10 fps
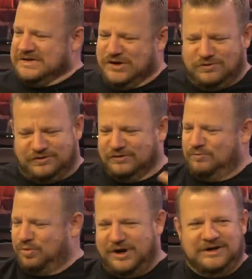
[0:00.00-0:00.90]
Houston
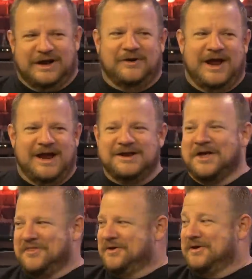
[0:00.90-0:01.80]
bringing down hate.
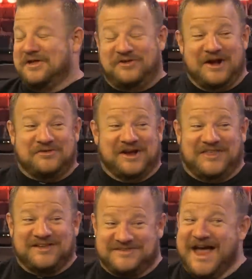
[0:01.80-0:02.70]
It sounds like
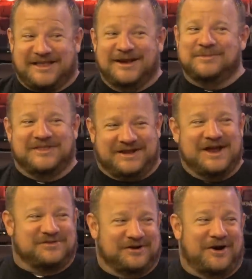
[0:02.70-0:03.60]
that's not going to be the
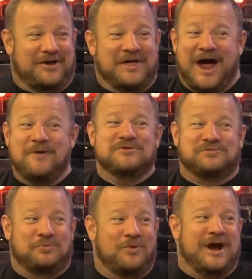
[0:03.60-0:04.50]
case at all. Tucker, I
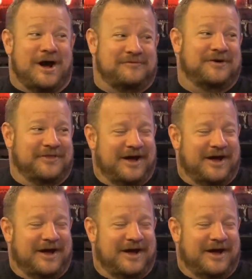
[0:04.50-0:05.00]
was way off on